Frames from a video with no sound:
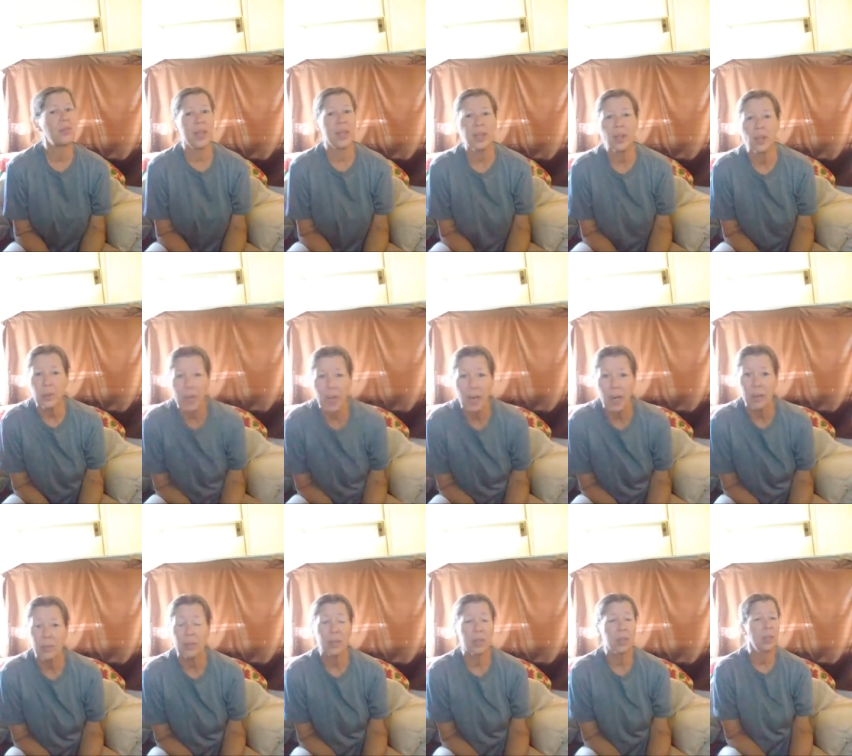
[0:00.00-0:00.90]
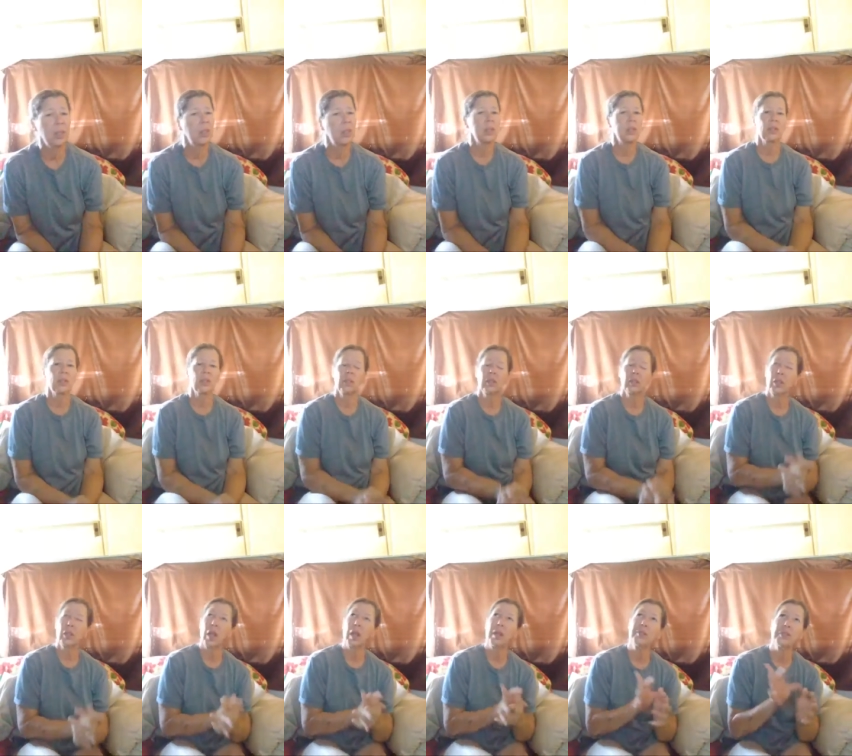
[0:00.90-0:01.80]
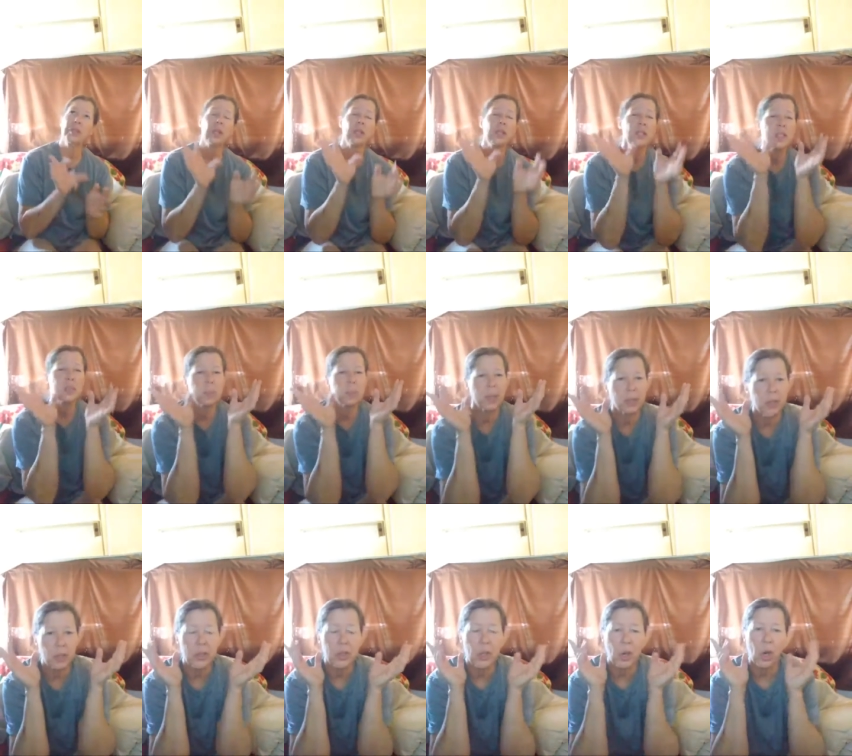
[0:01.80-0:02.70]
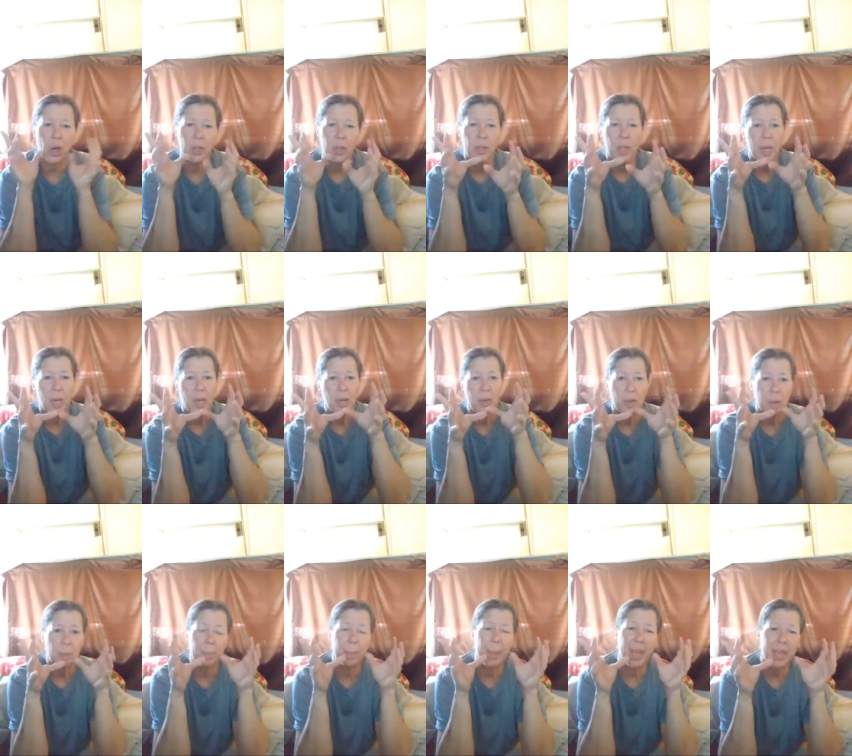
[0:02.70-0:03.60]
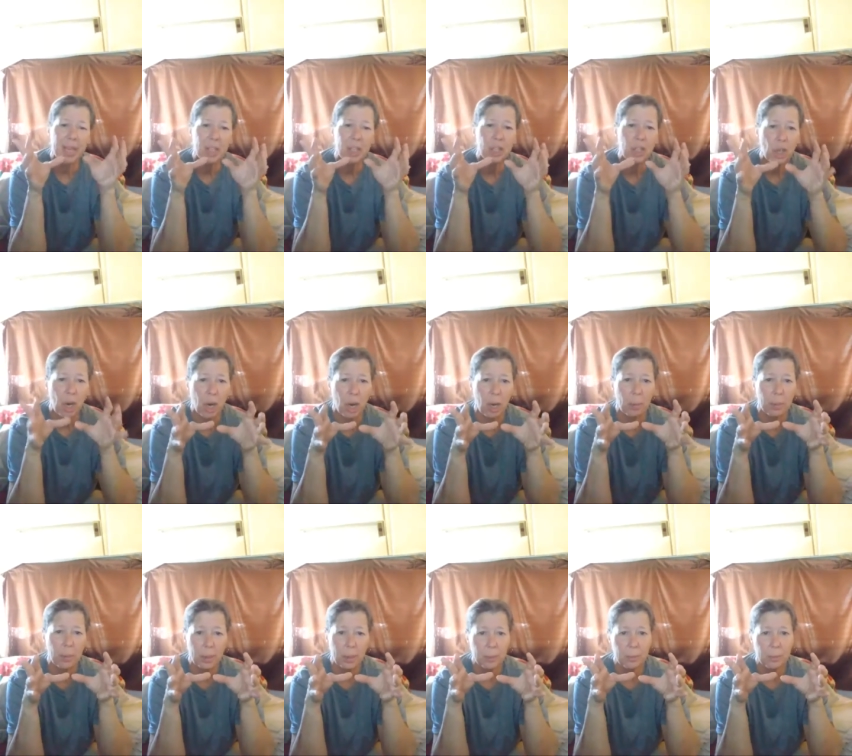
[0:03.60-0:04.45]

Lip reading: They don't have, livestock inspectors are there, their main job